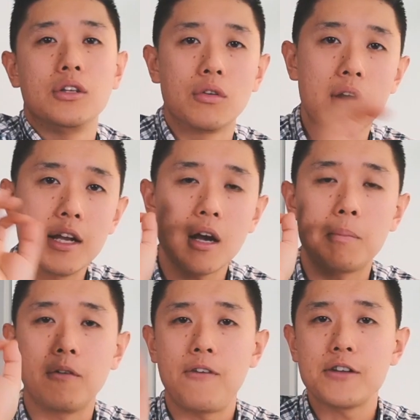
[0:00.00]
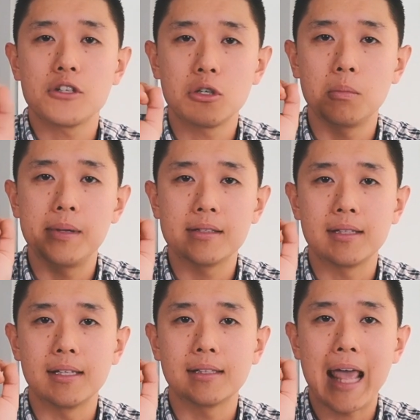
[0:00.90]
You're running a professional
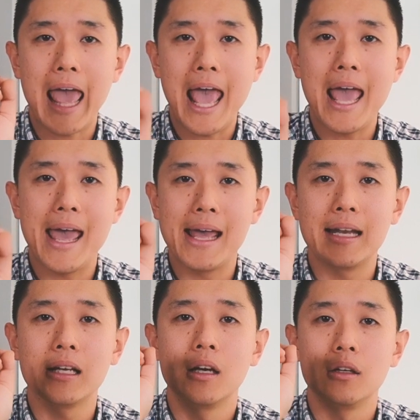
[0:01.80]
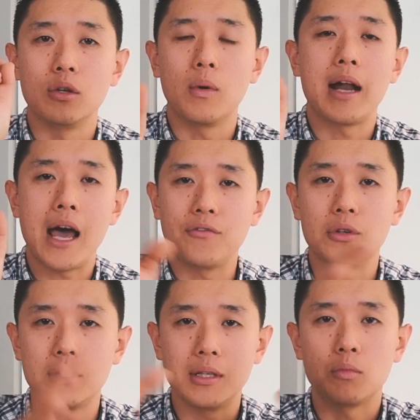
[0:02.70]
business and you wanna have your
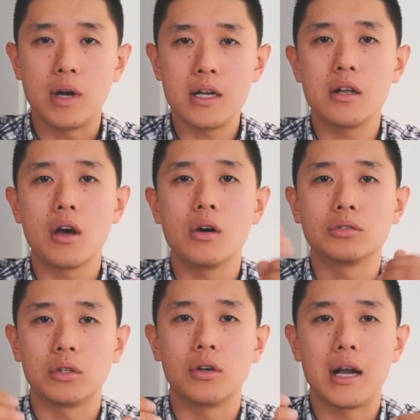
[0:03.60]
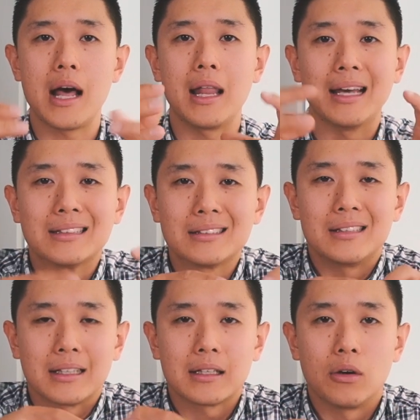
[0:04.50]
team ready to go so you're not like
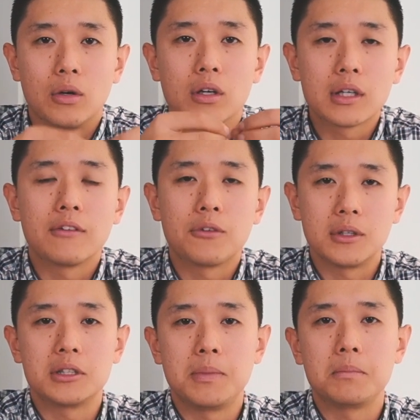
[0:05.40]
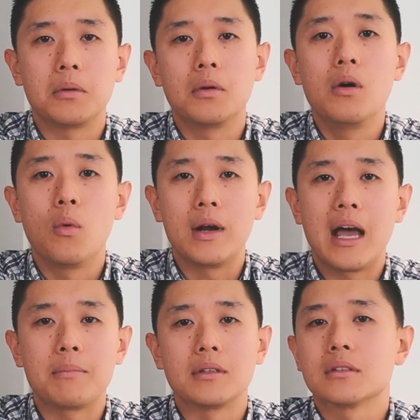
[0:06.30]
stuck or looking for these people when it
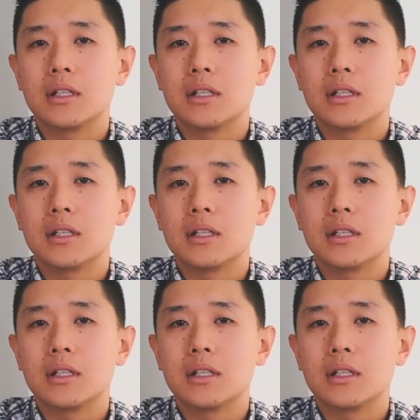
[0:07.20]
happens.